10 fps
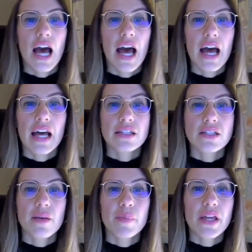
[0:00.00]
And
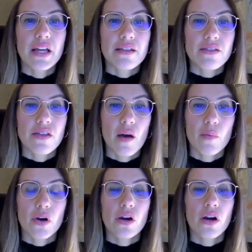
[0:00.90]
the biggest
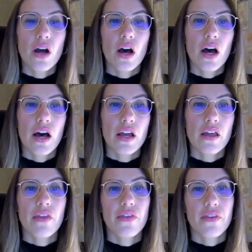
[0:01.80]
number
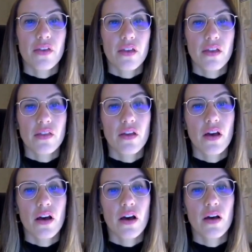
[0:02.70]
is in,
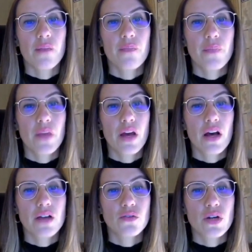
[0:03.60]

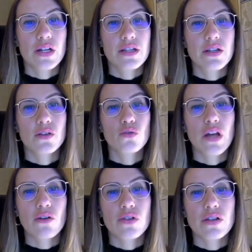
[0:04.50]
as you can see,
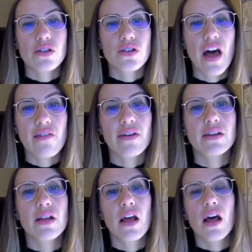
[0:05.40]
2007,